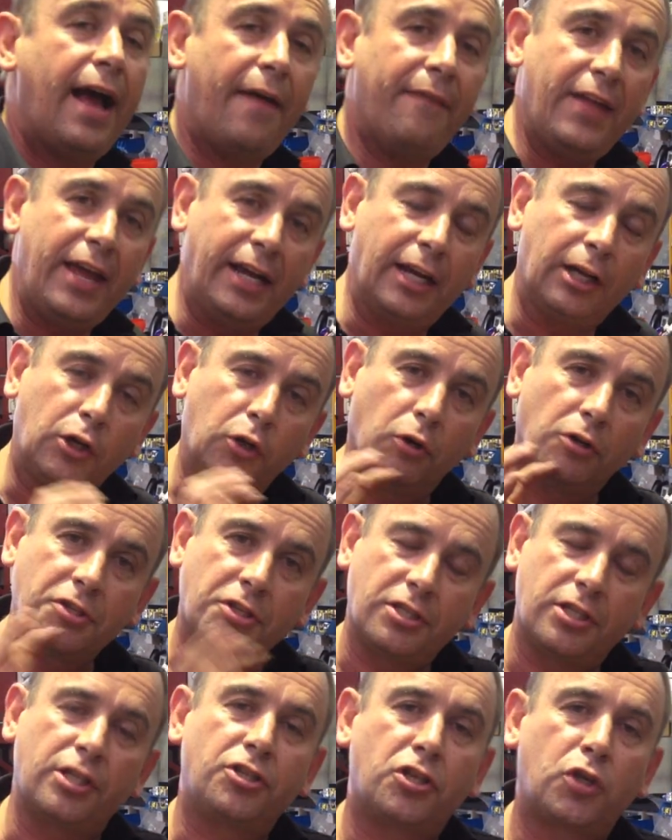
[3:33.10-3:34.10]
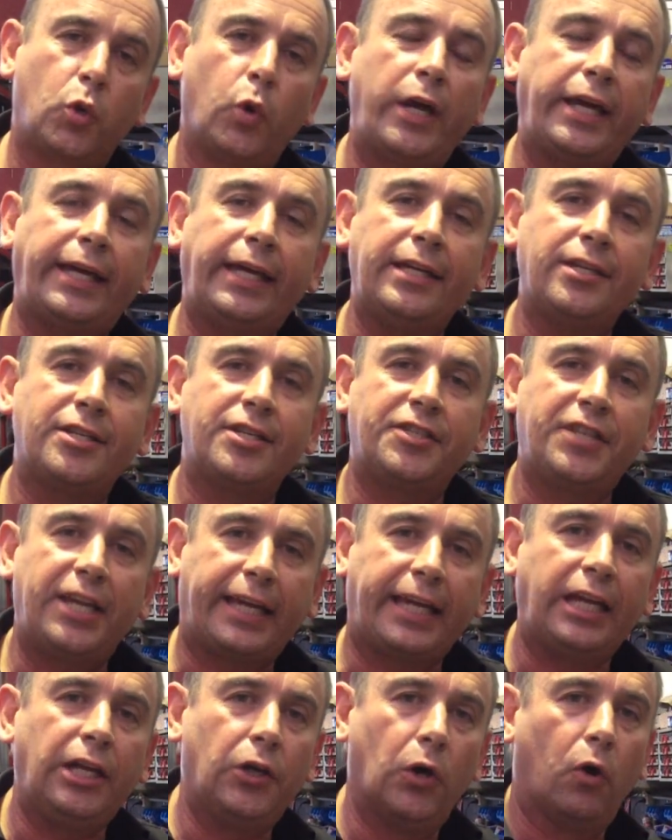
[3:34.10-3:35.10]
and then it causes a squeaky,
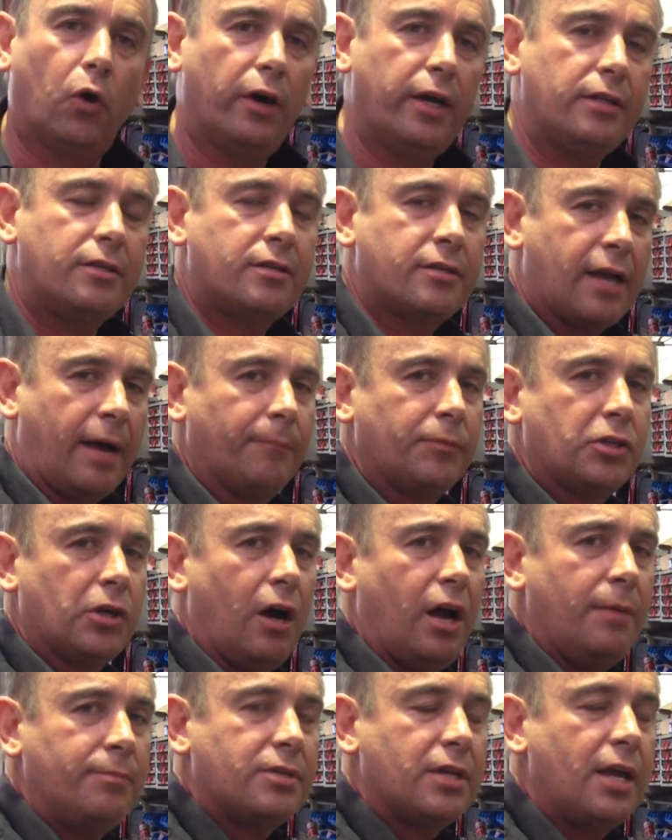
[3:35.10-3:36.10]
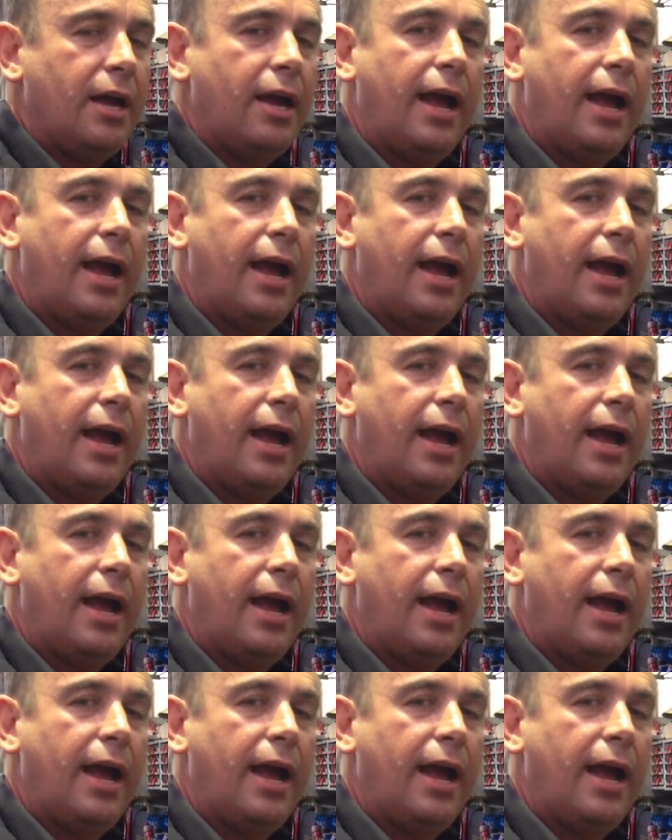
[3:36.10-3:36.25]
sticky noise sometimes.